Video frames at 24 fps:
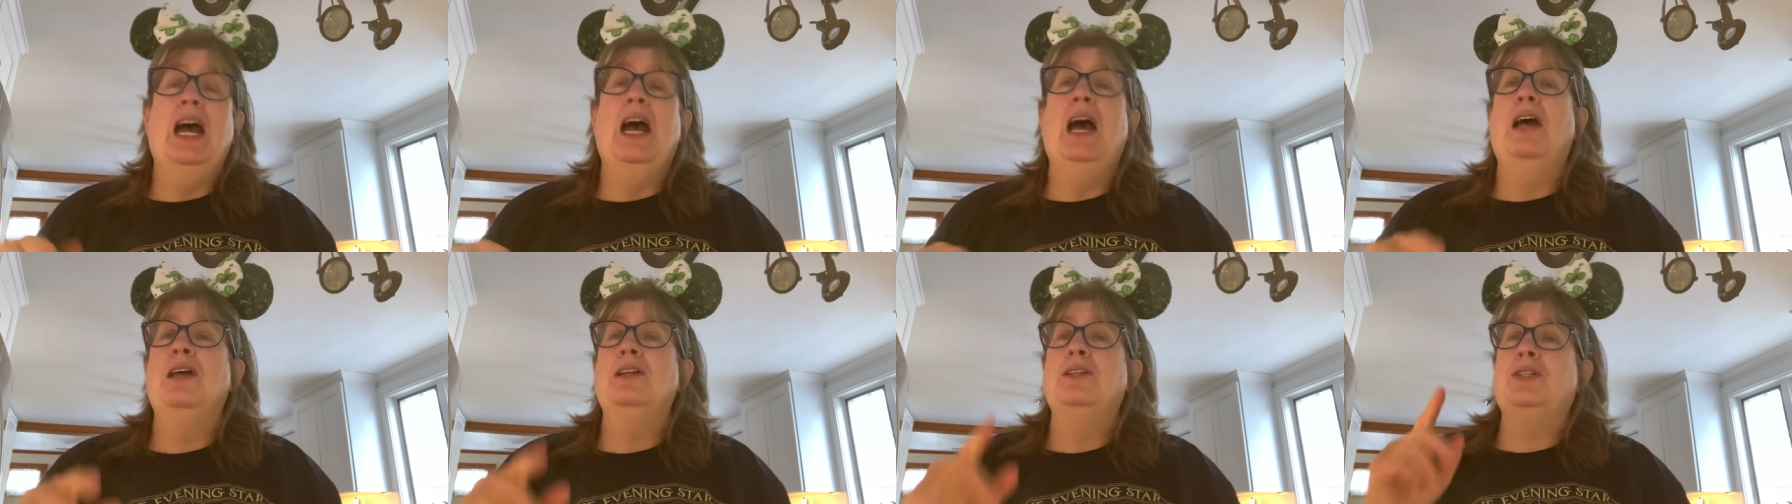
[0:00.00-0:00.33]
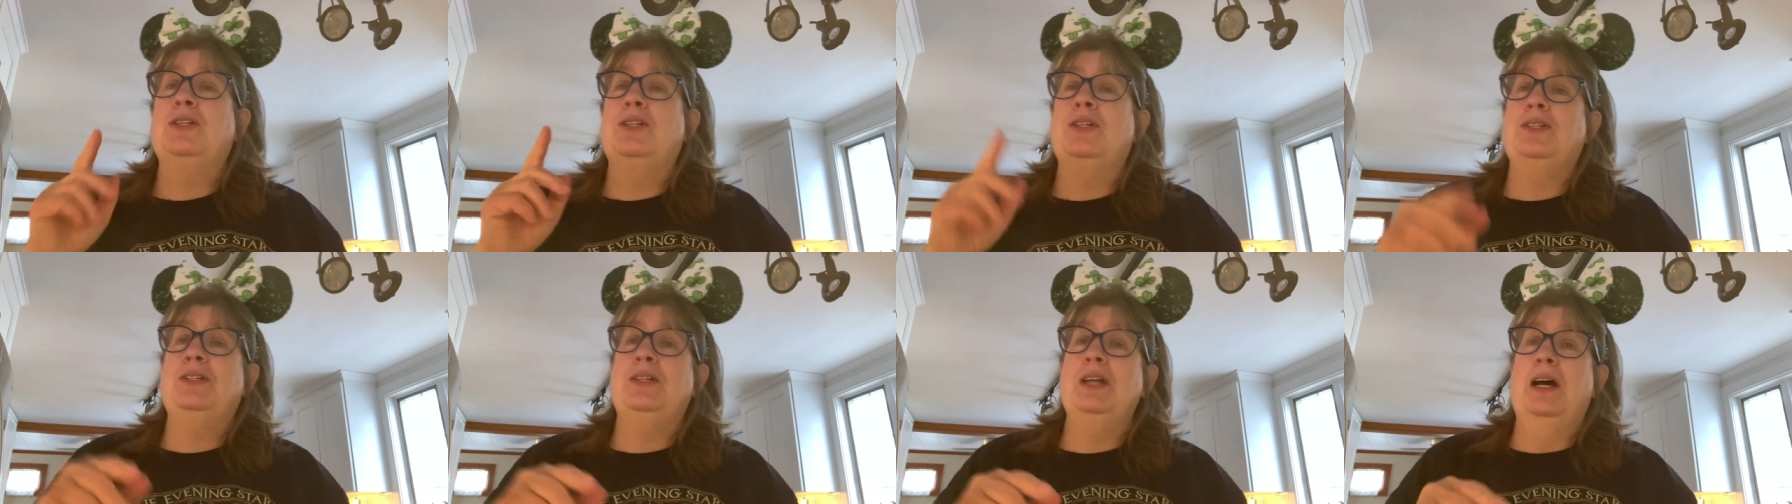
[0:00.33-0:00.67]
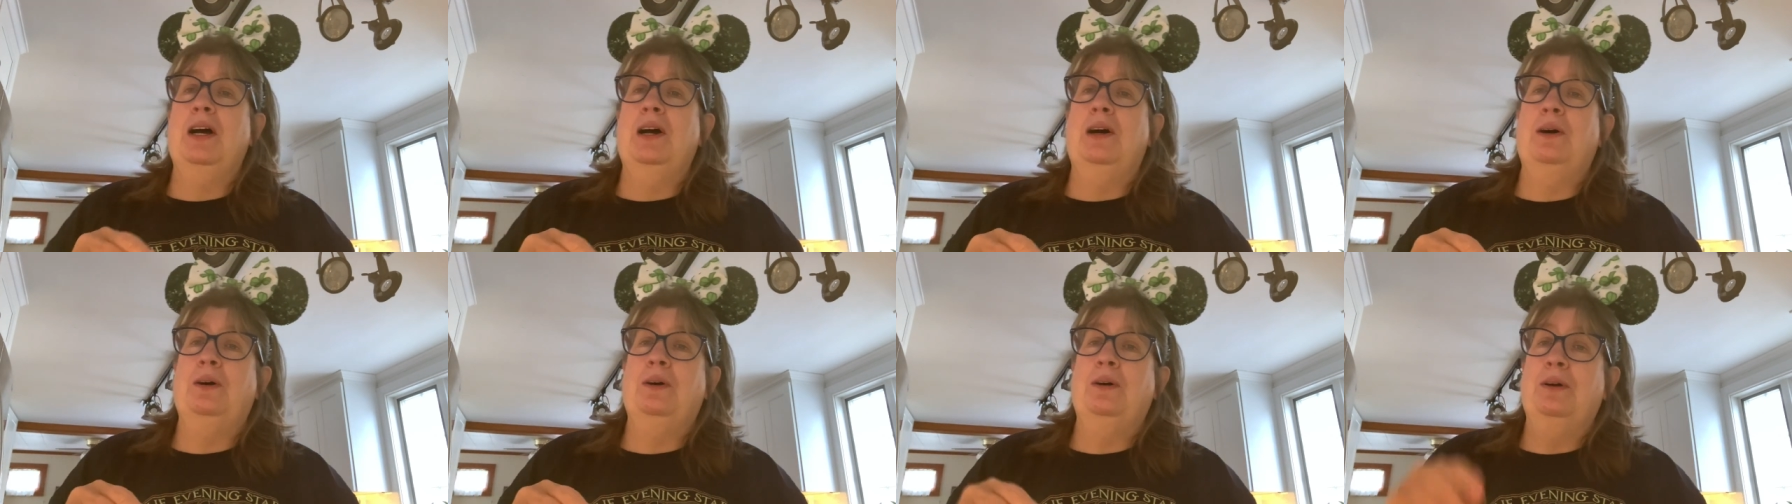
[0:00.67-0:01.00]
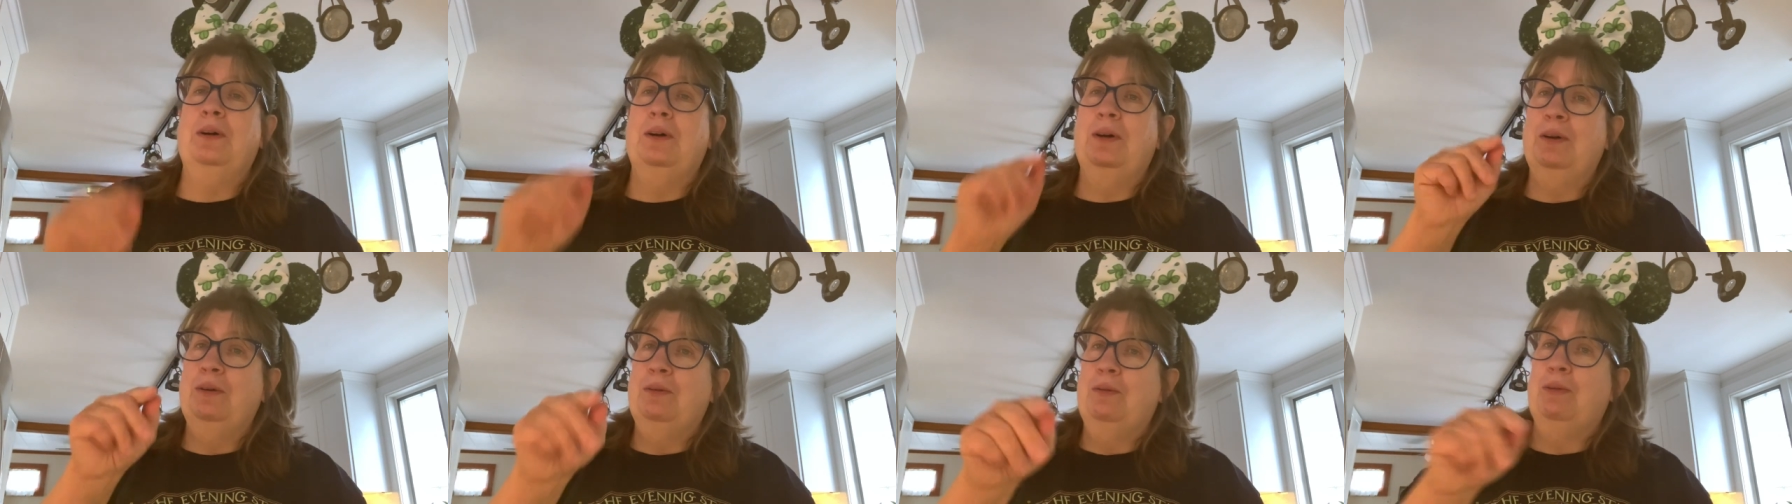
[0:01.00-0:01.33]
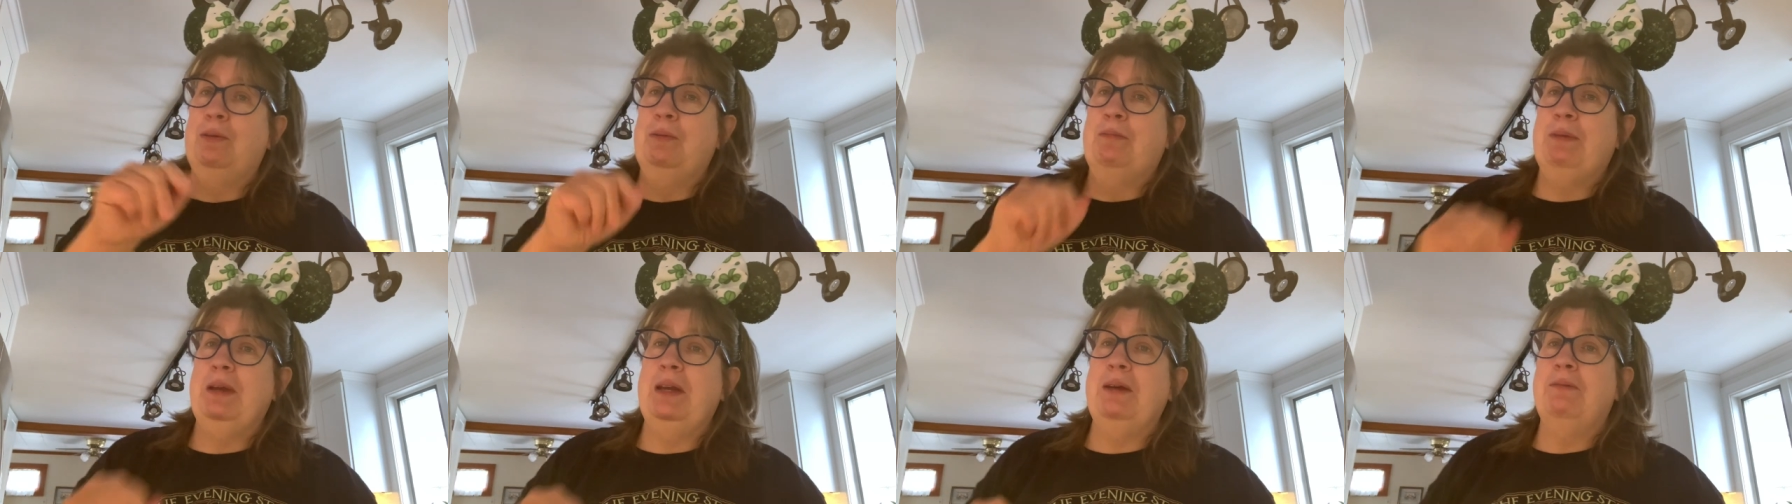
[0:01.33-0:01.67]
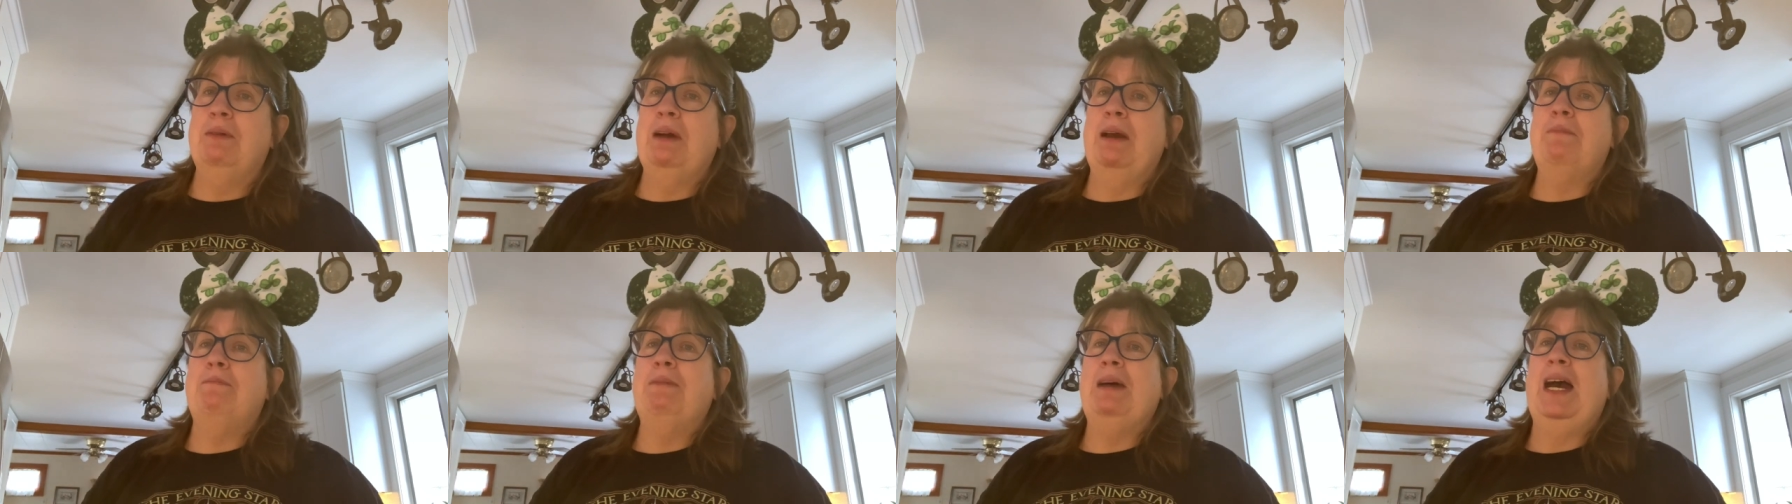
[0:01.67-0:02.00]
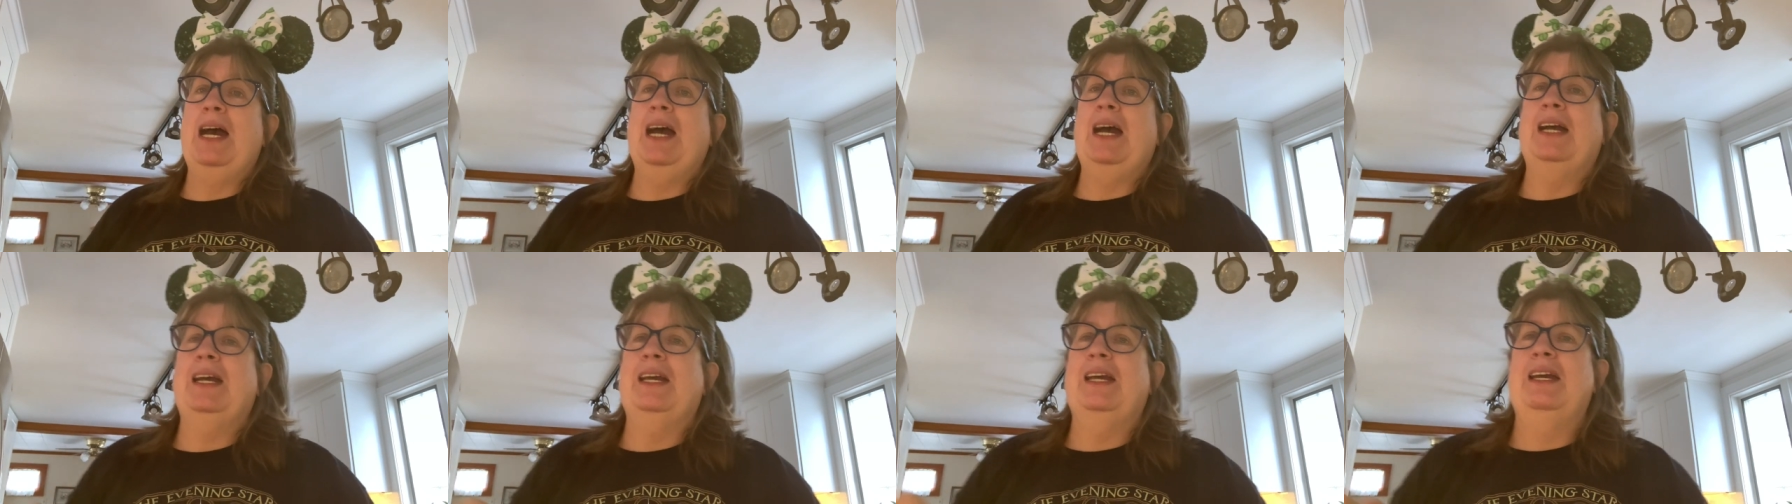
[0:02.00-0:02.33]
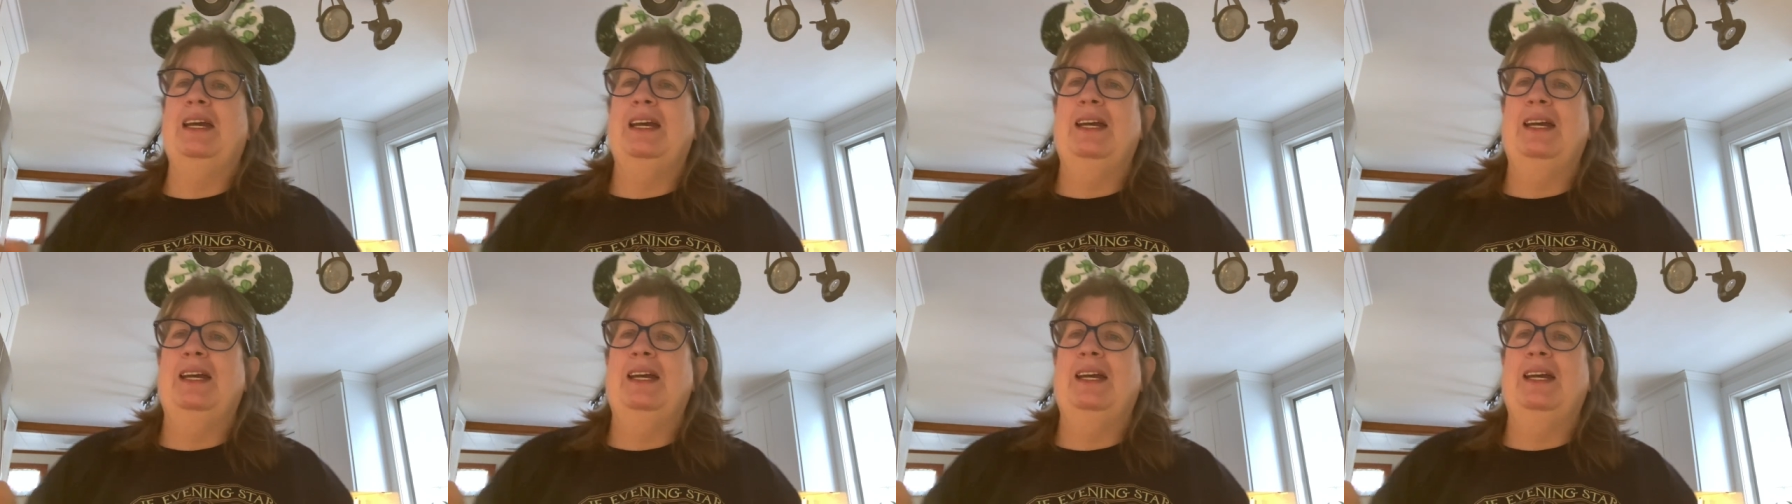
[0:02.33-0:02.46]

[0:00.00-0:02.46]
So we'll be right back.